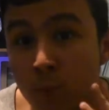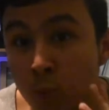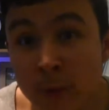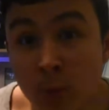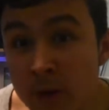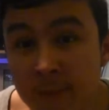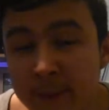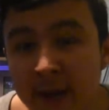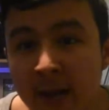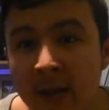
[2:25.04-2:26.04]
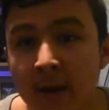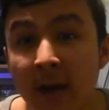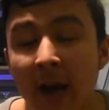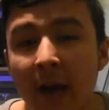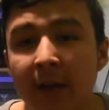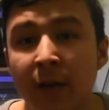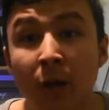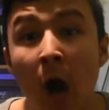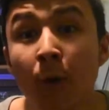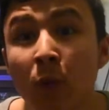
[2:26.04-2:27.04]
we wouldn't be, you
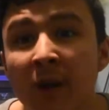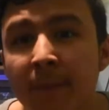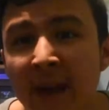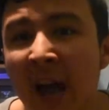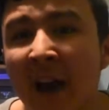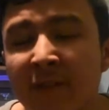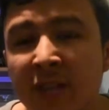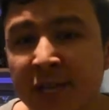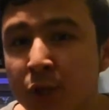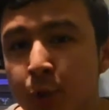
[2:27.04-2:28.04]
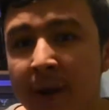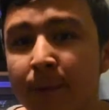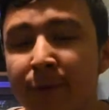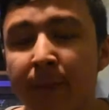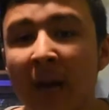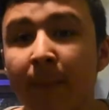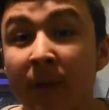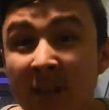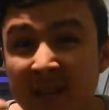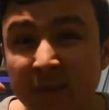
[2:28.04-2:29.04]
know, I wouldn't be having this dream of
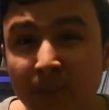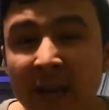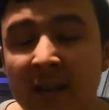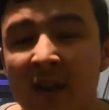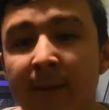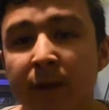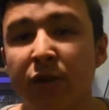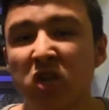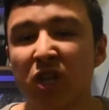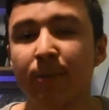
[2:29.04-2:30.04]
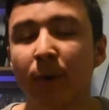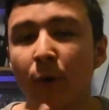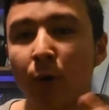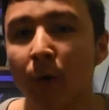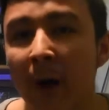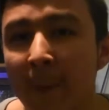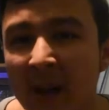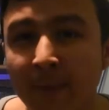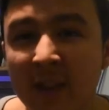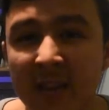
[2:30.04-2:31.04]
becoming this big time YouTuber or
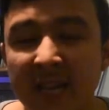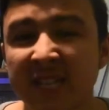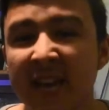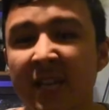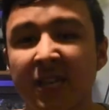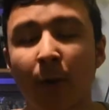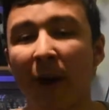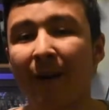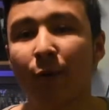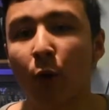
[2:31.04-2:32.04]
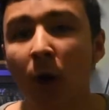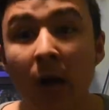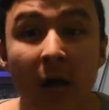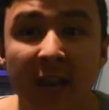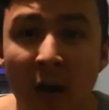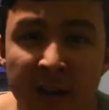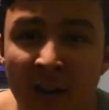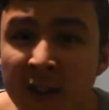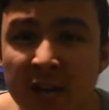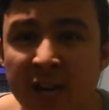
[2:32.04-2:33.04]
becoming the next KSI or whatever. None
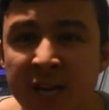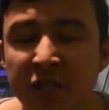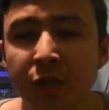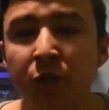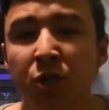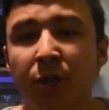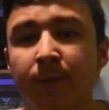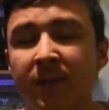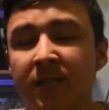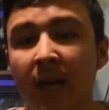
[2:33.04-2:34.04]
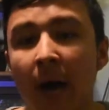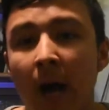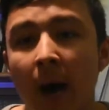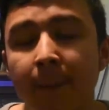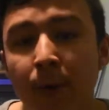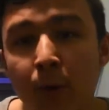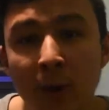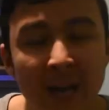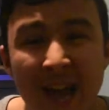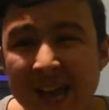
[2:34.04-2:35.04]
of these YouTubers who are
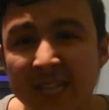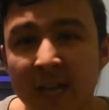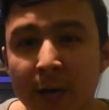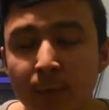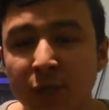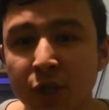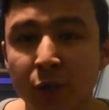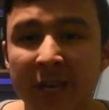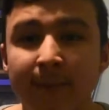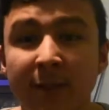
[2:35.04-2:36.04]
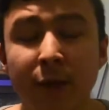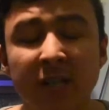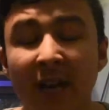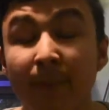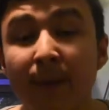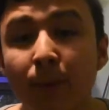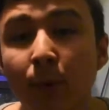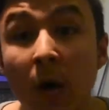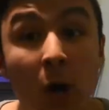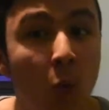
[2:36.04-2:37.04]
like KSI, Comedy Shorts Gaming, those kind of
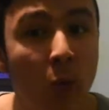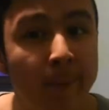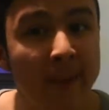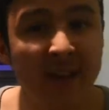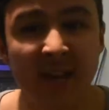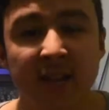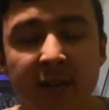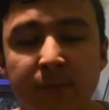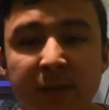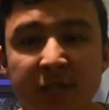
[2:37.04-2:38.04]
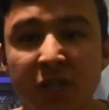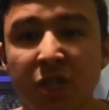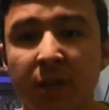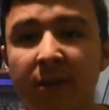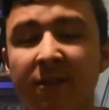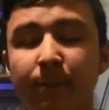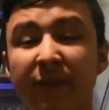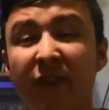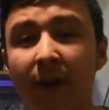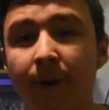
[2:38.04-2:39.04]
people would be in those positions.
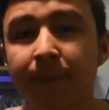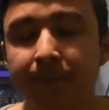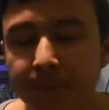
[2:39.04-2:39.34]
So